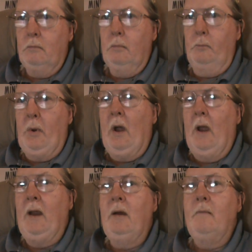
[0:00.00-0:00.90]

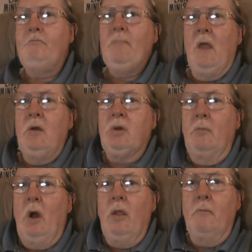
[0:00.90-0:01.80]
by
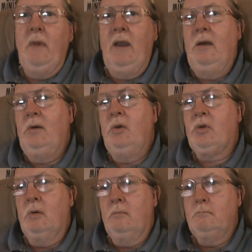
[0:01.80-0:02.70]
some other means,